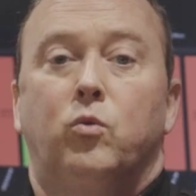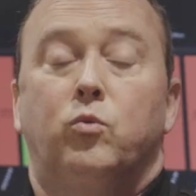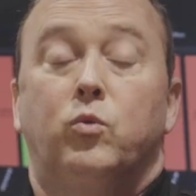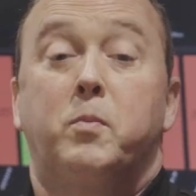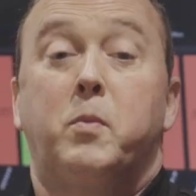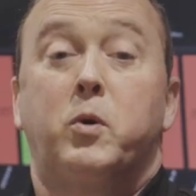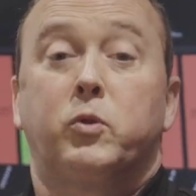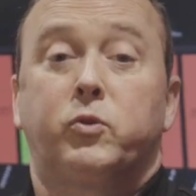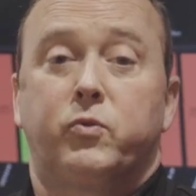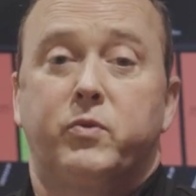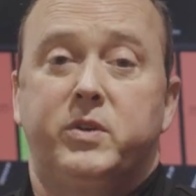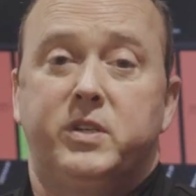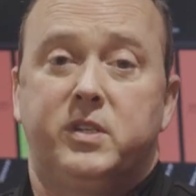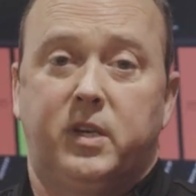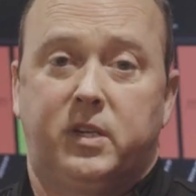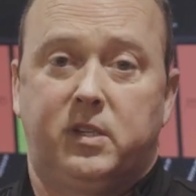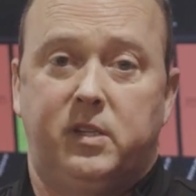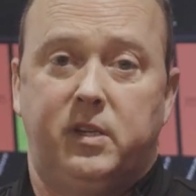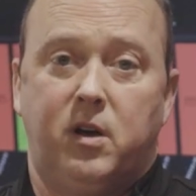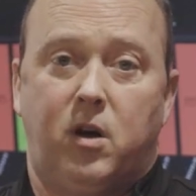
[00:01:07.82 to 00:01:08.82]

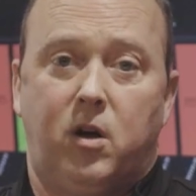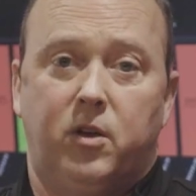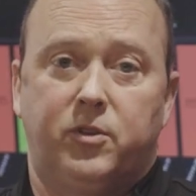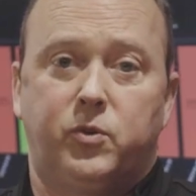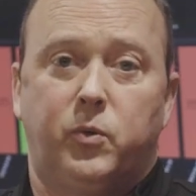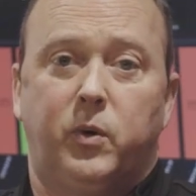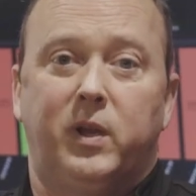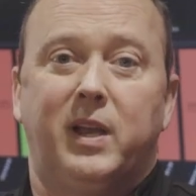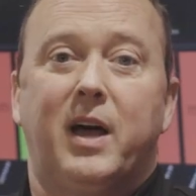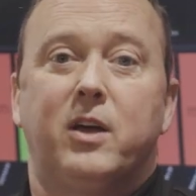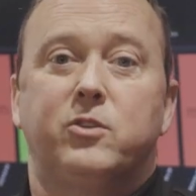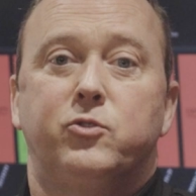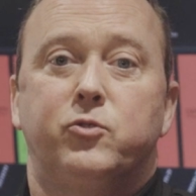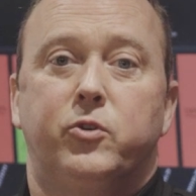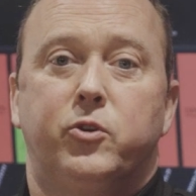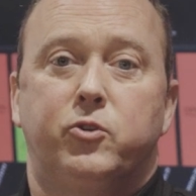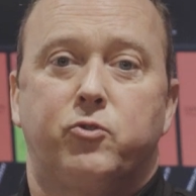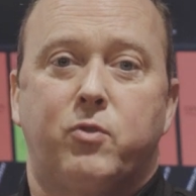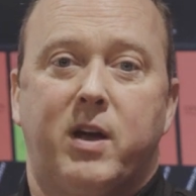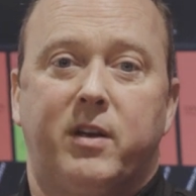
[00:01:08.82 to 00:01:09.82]
Remote360 also allows you
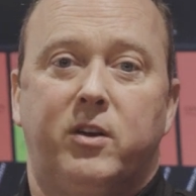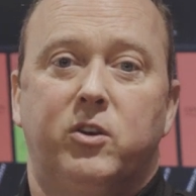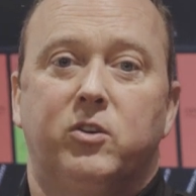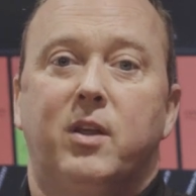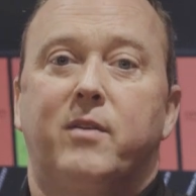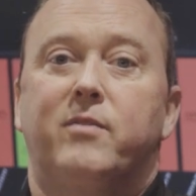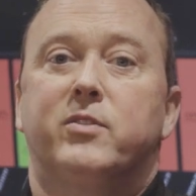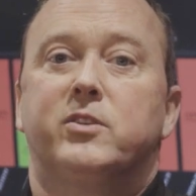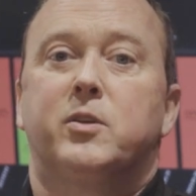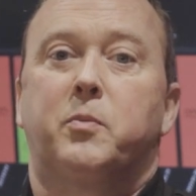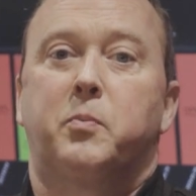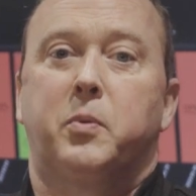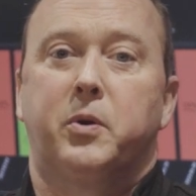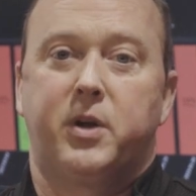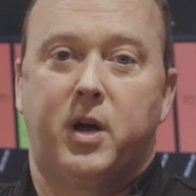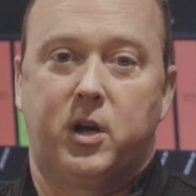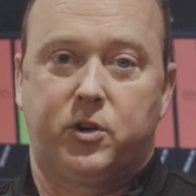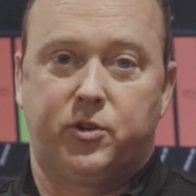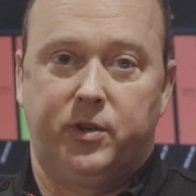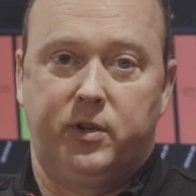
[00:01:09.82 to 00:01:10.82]
to track your levels of
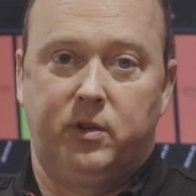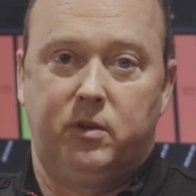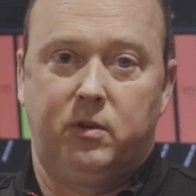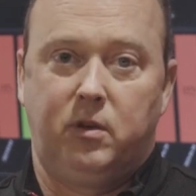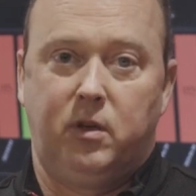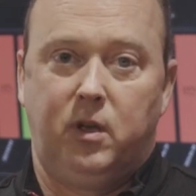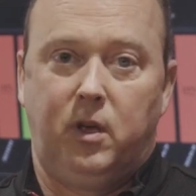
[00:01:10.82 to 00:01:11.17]
production.